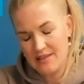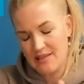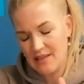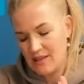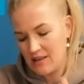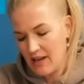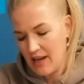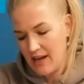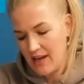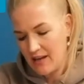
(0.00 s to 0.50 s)

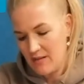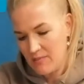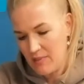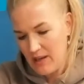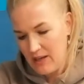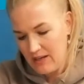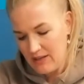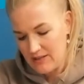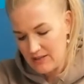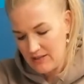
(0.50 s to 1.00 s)

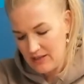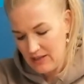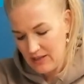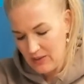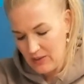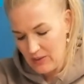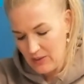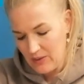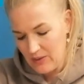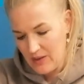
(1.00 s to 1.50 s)
alignment
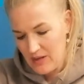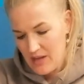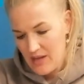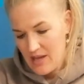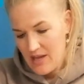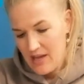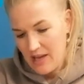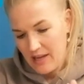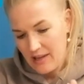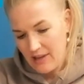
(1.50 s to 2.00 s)
here.
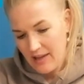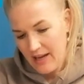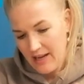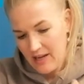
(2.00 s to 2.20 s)
Alignment.